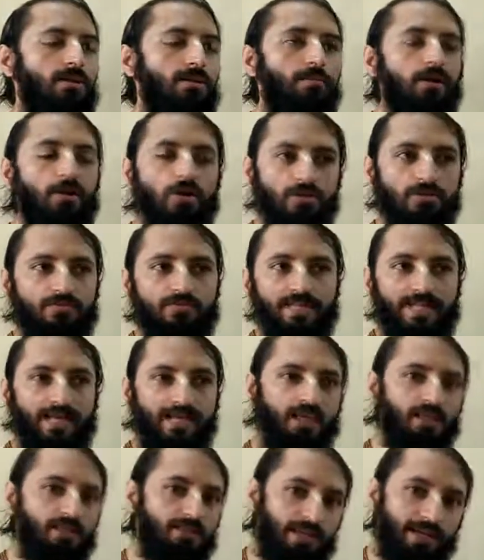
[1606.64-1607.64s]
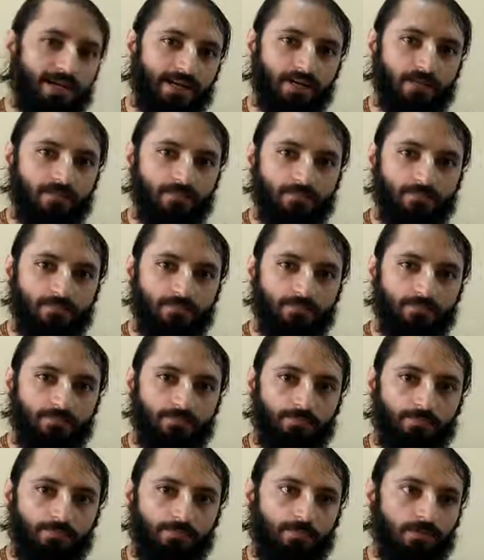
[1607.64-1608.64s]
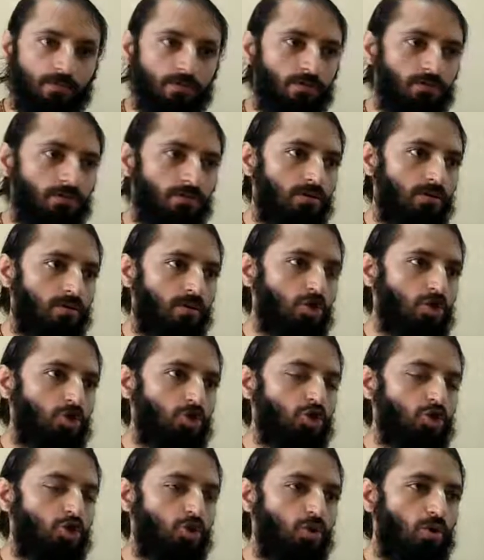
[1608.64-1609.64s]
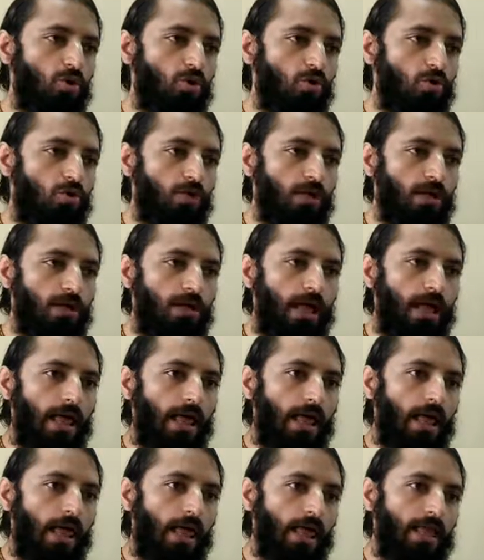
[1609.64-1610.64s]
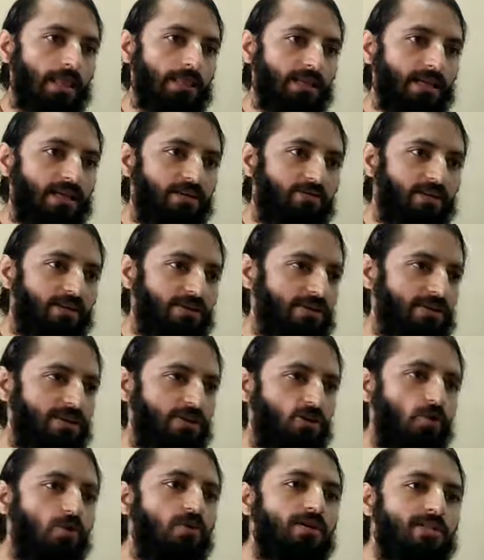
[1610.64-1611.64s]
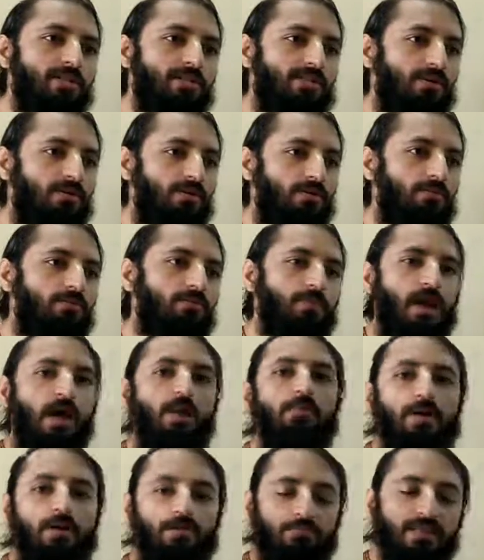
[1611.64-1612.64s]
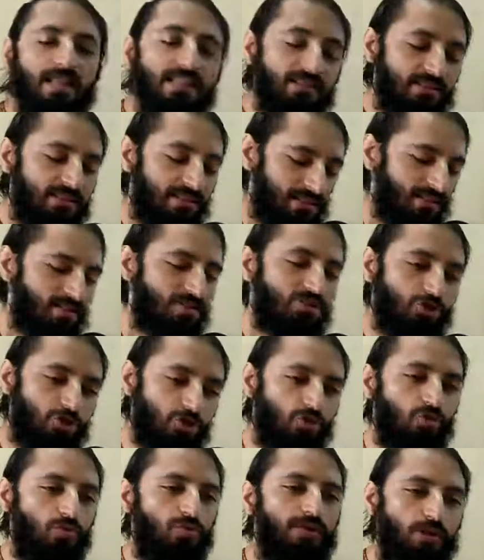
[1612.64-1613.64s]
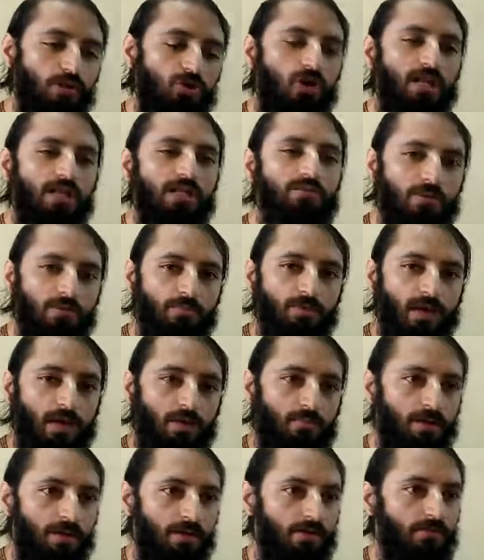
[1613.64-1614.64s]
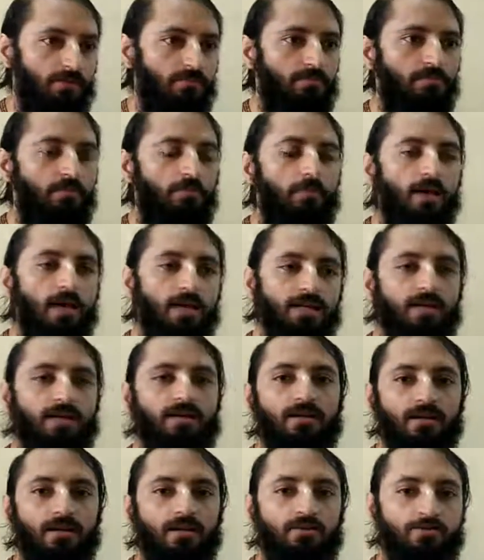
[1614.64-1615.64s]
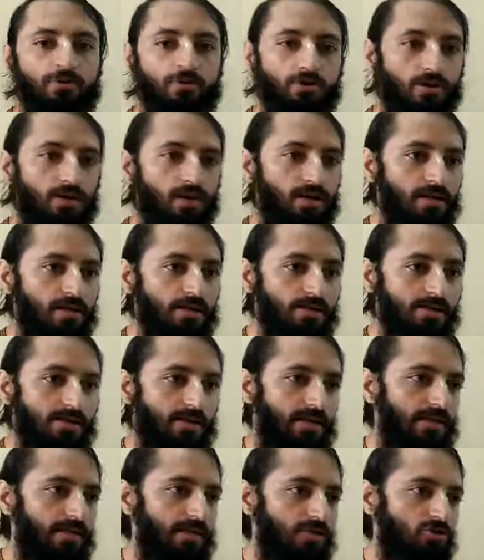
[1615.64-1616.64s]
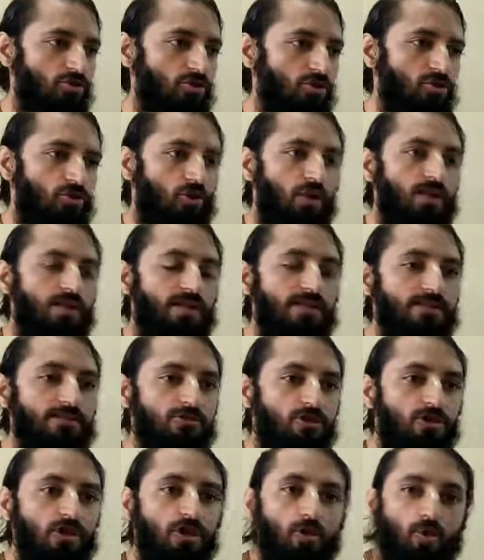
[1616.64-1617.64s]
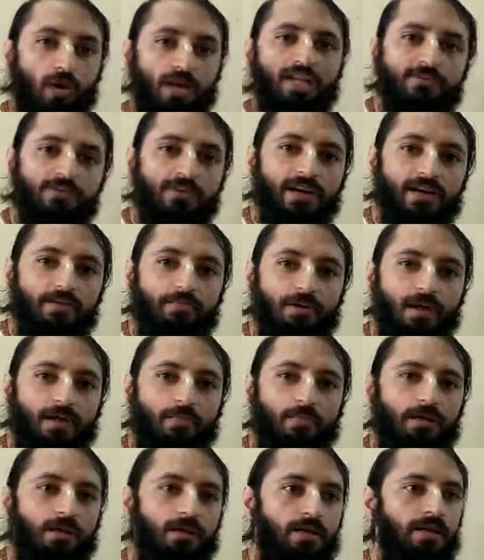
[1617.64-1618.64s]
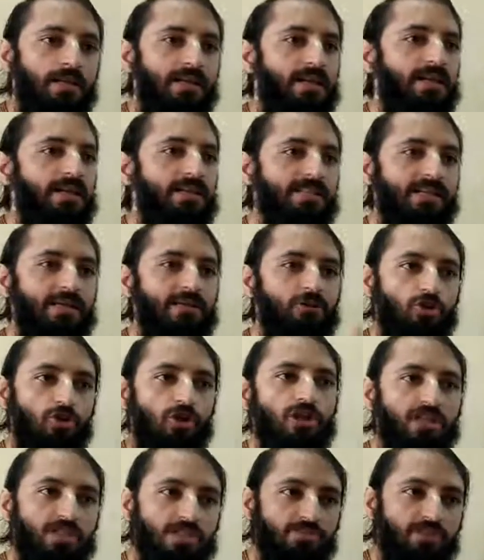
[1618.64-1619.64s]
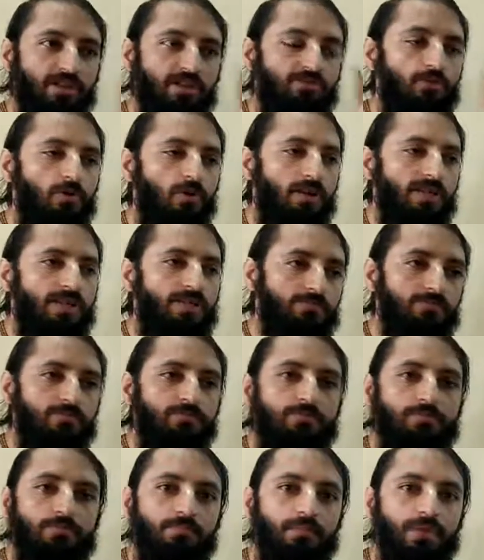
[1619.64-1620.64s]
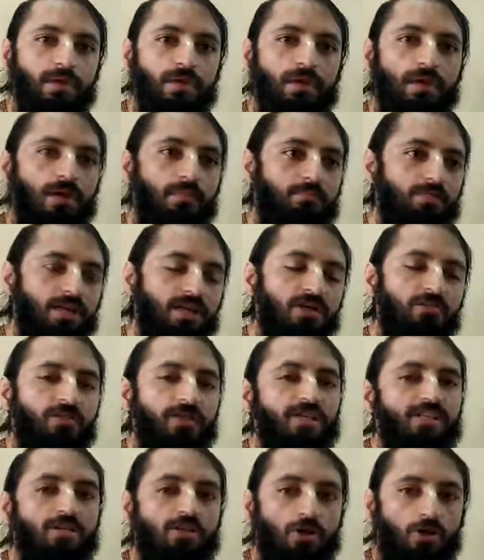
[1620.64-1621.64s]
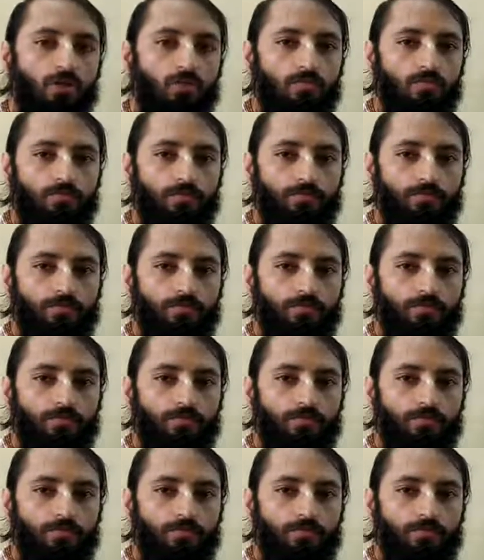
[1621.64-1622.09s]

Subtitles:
because we get a thread, so then we say, oh, he is a Brahman. It is true, we call him a Brahman. But you should understand he is not a qualified Brahman. It is acknowledgement for him being a Vaishnav